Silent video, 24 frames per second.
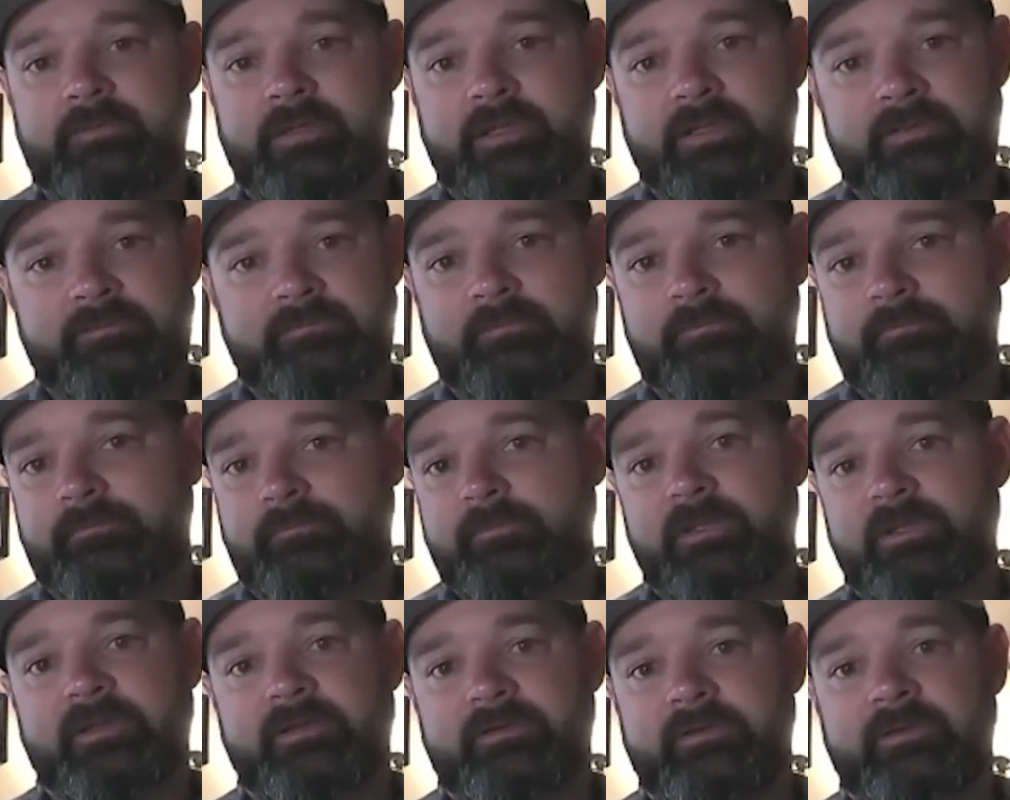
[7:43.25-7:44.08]
and
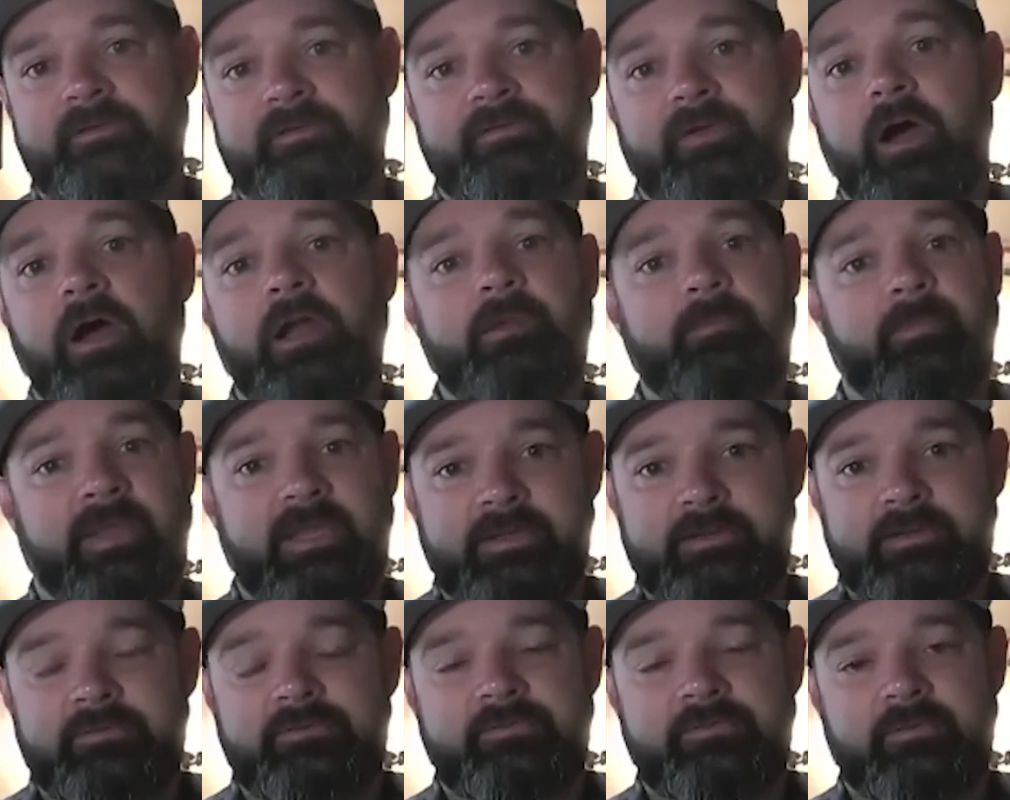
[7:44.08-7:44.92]
it's
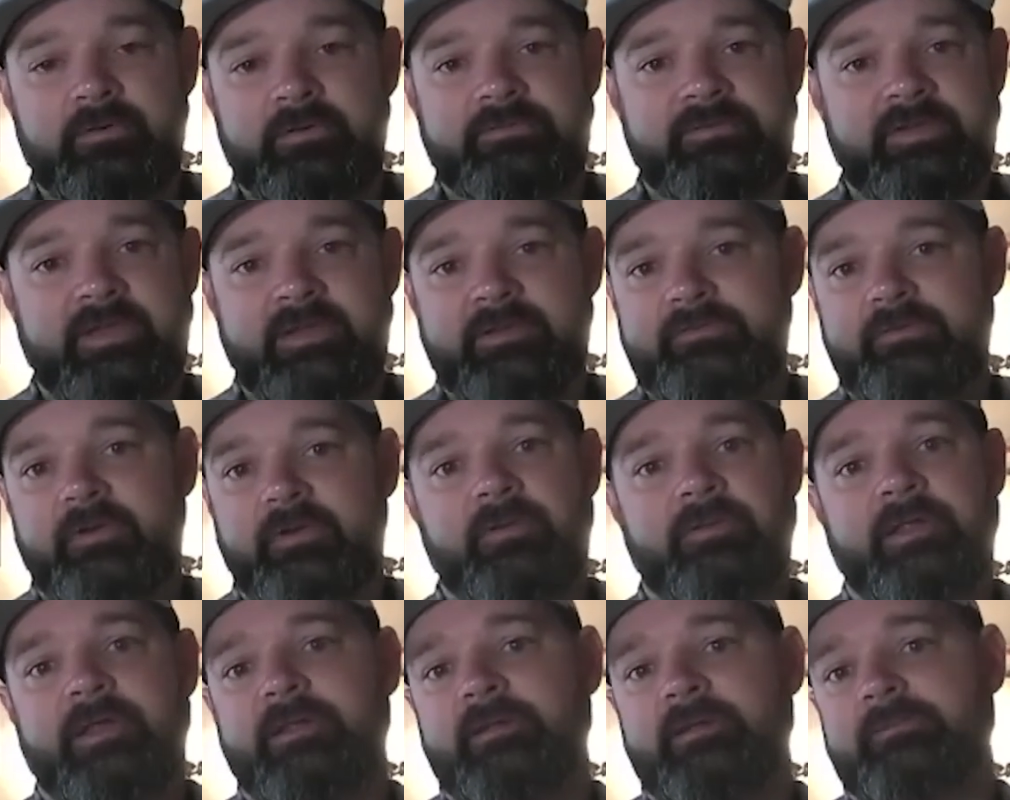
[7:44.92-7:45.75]
automated, so it takes
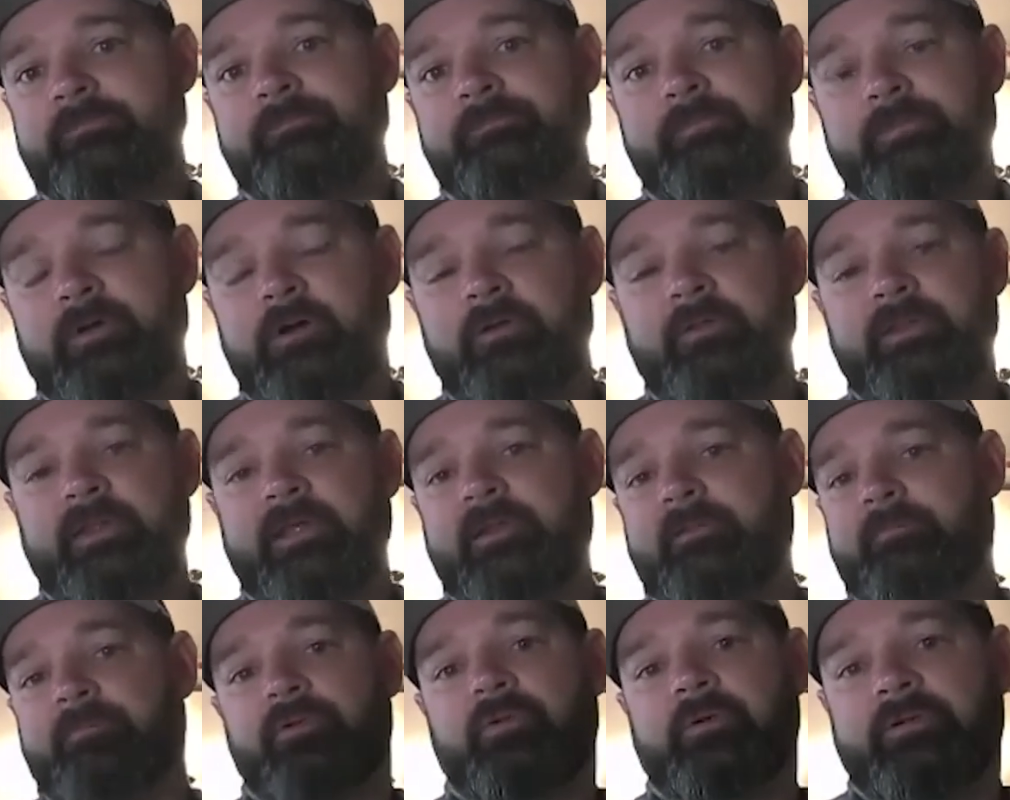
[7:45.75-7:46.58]
all that
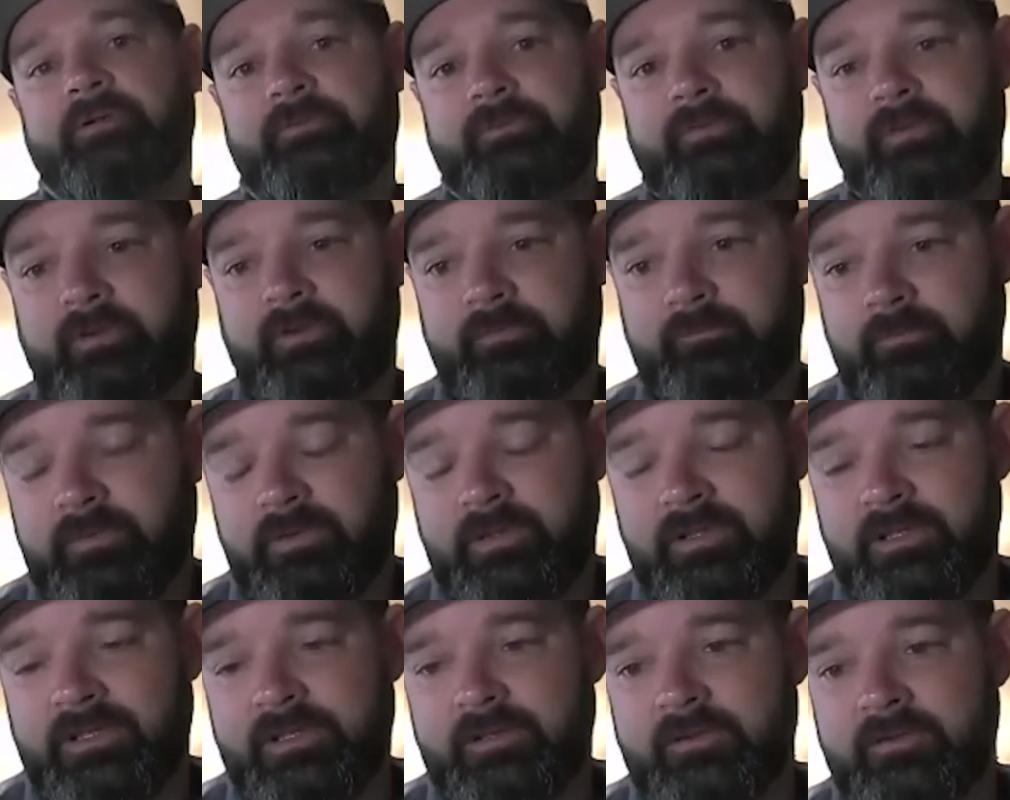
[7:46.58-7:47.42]
employees
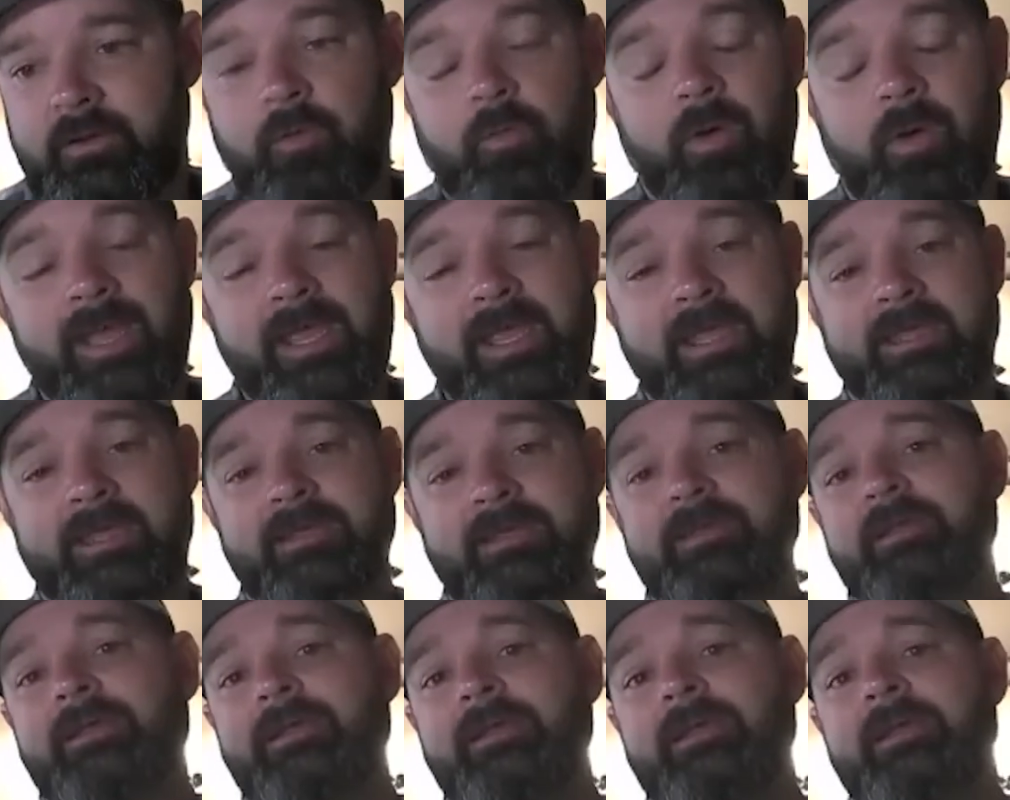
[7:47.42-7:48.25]

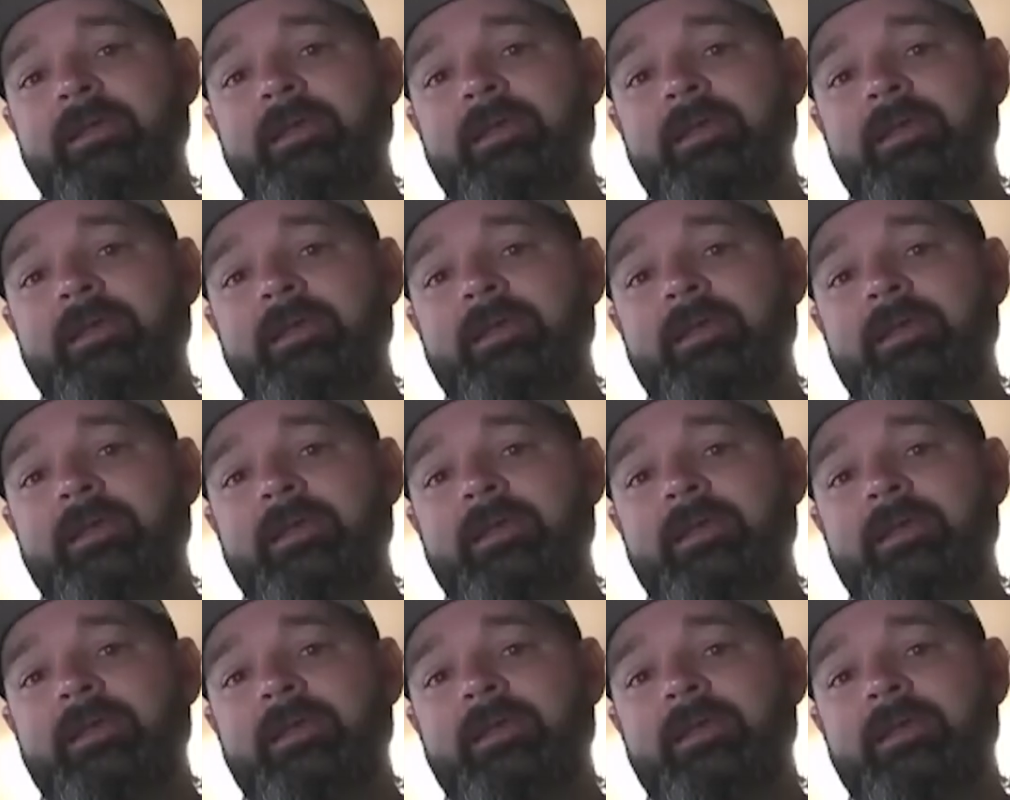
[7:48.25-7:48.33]
away.